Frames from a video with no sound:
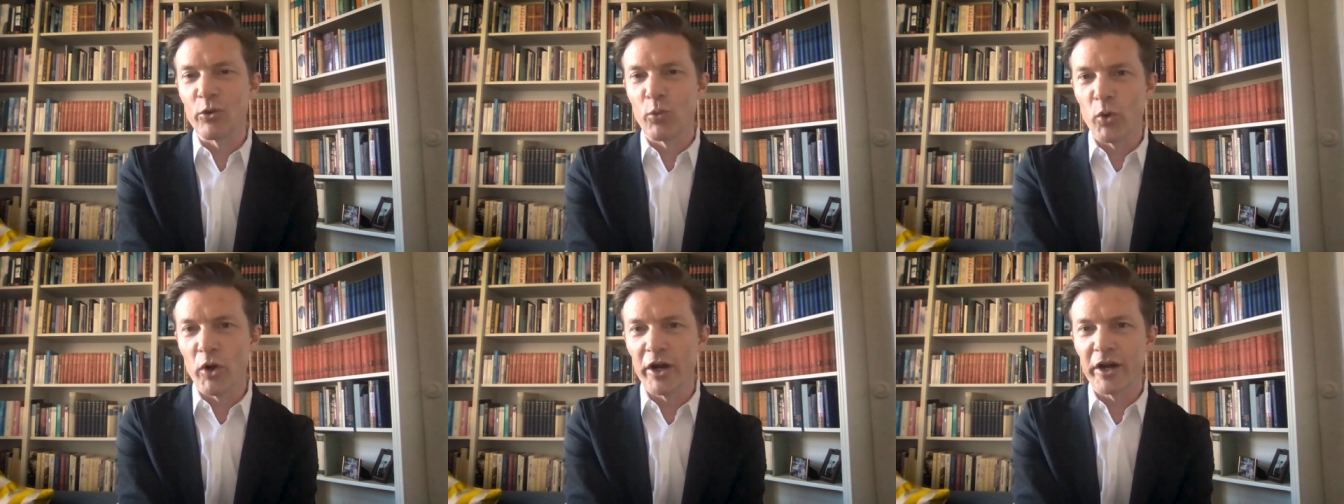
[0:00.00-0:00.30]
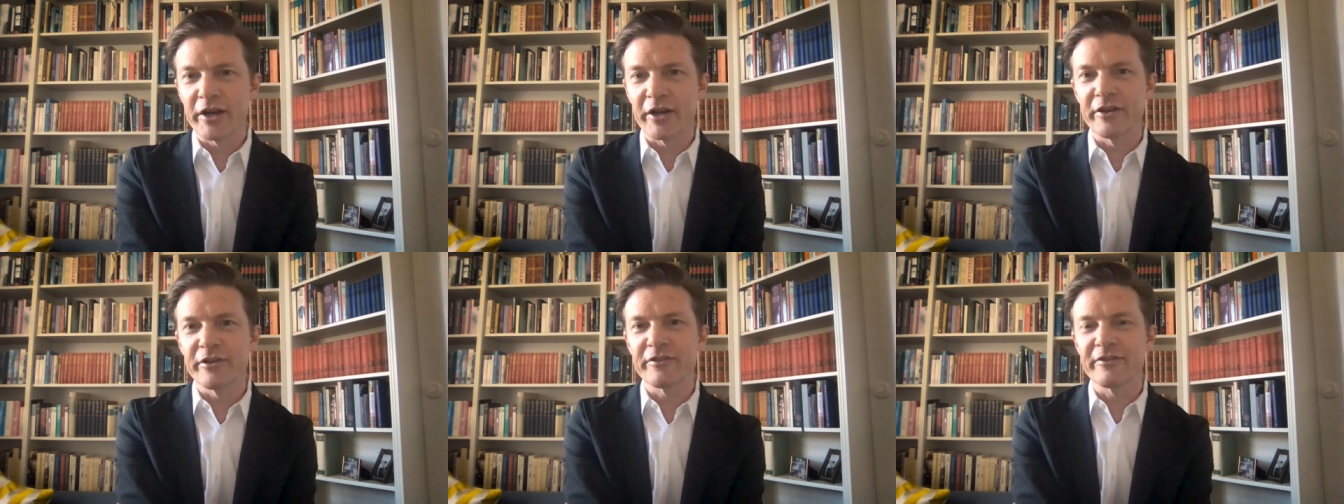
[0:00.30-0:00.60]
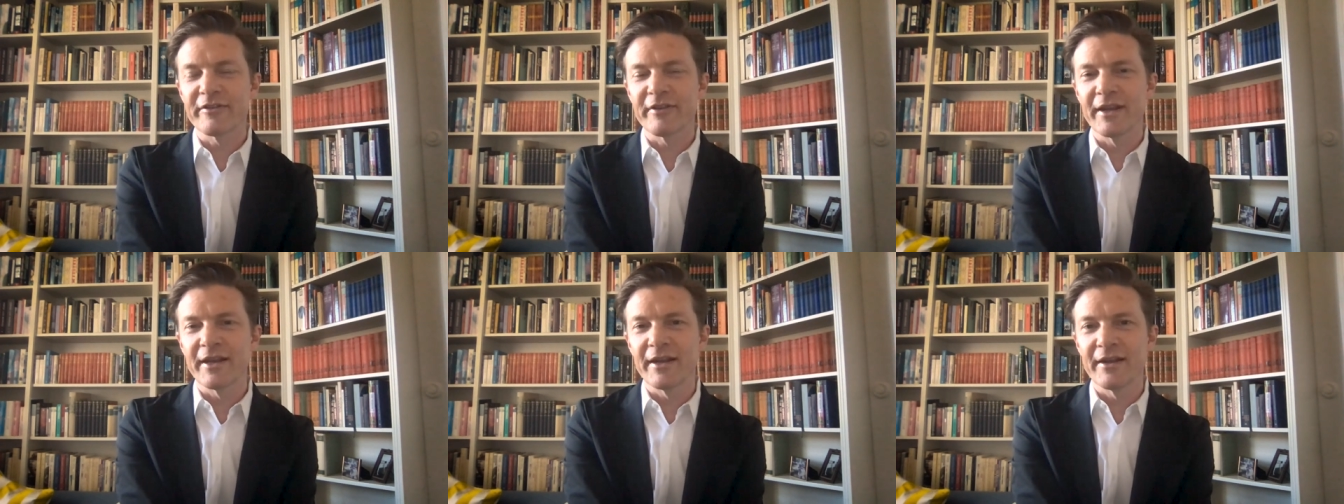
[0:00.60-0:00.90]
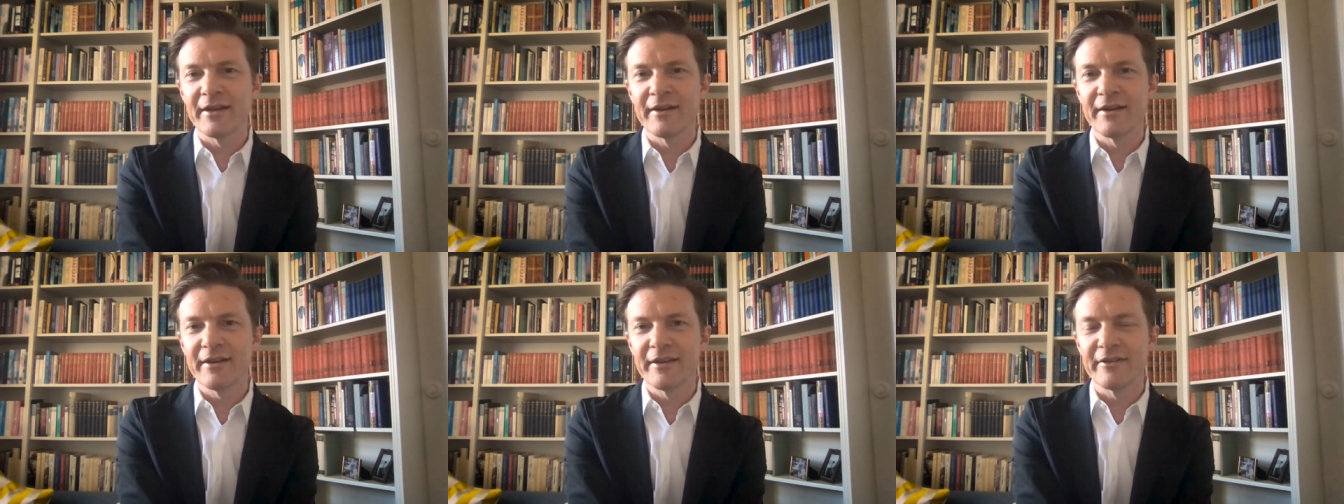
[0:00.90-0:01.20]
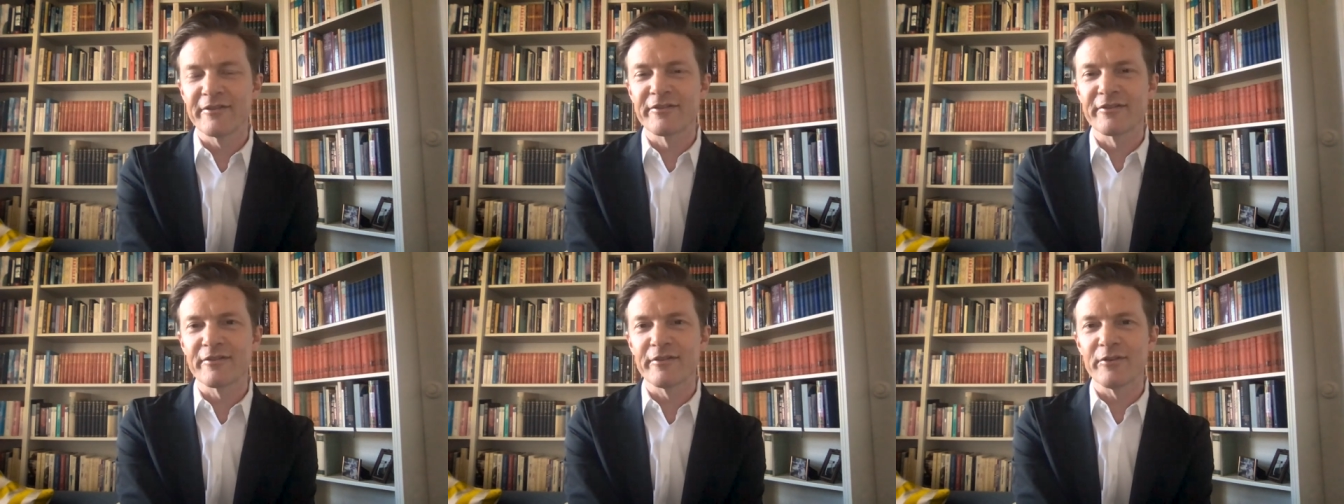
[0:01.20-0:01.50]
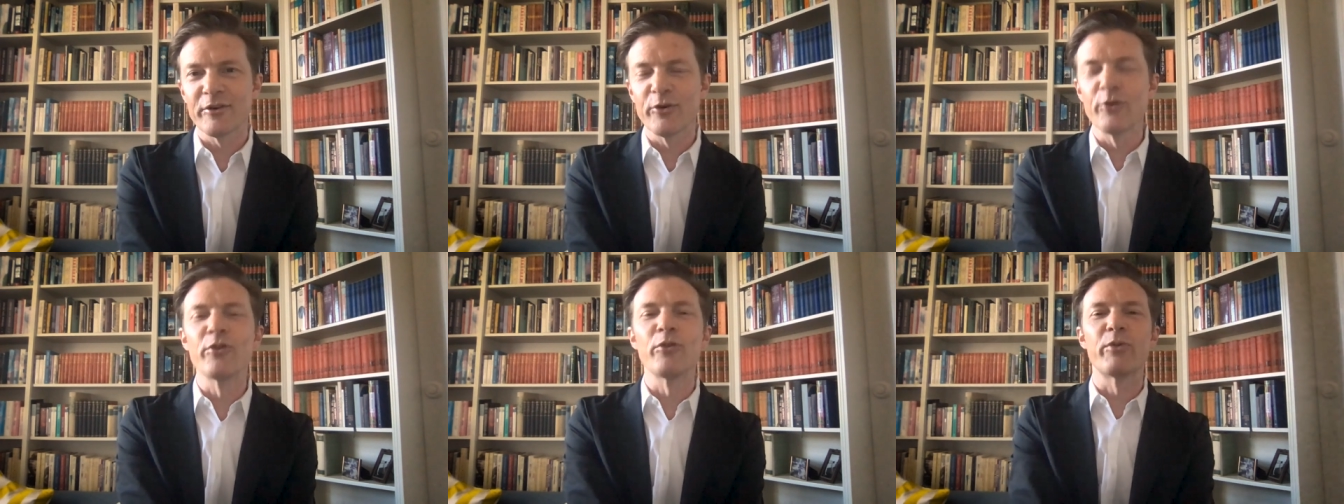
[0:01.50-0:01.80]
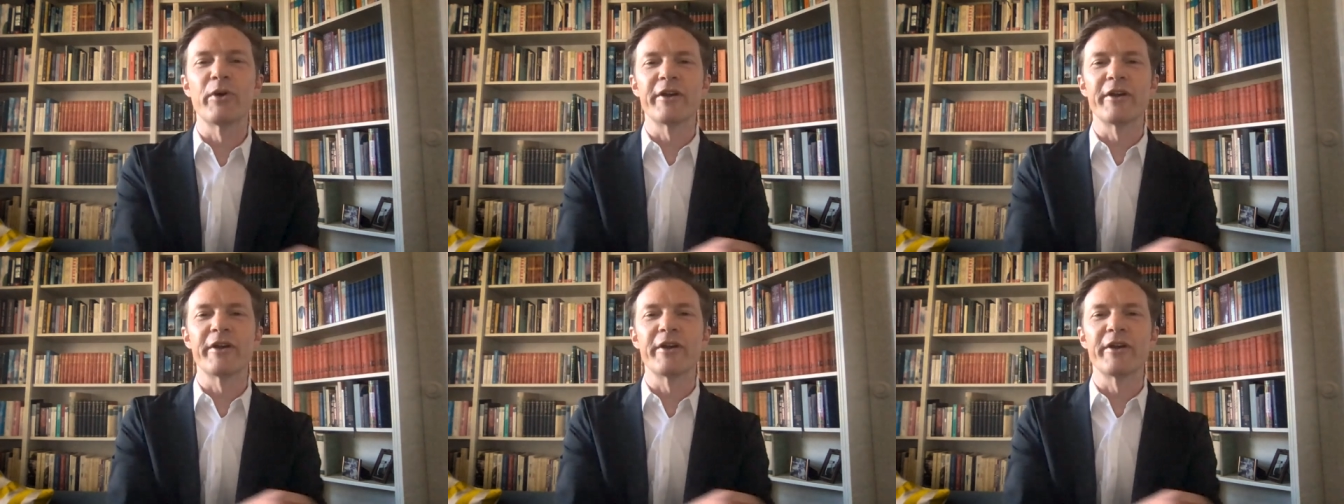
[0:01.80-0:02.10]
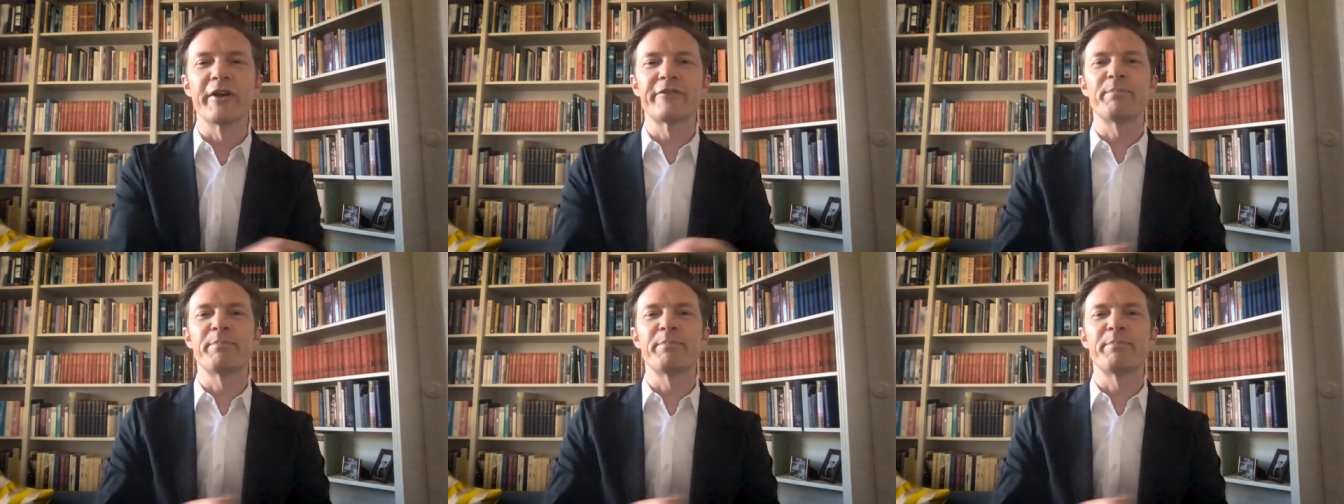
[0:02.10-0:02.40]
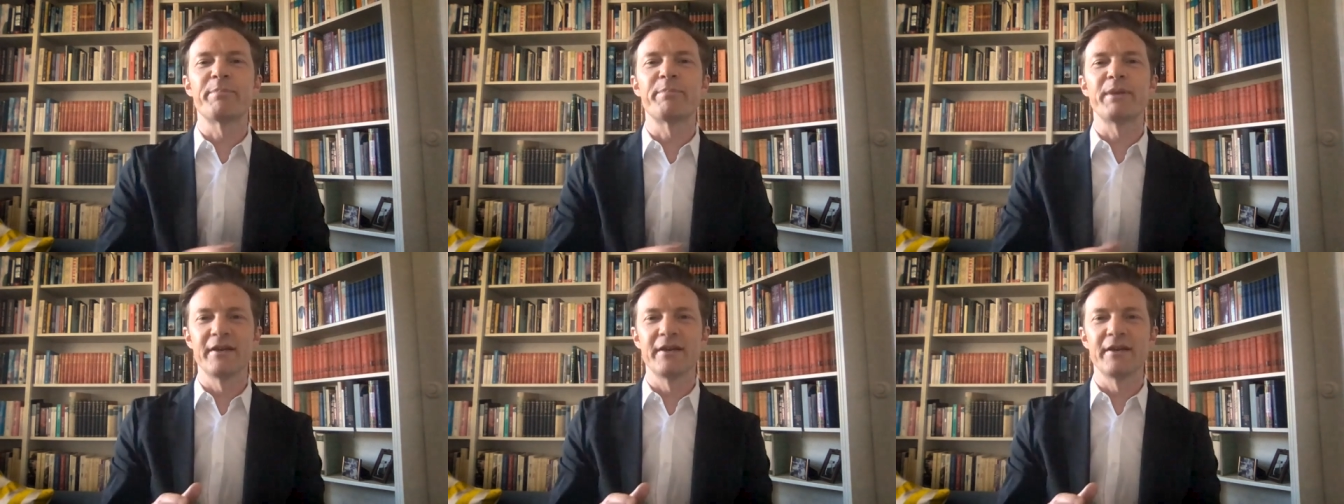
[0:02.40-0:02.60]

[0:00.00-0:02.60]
workers, and he's always been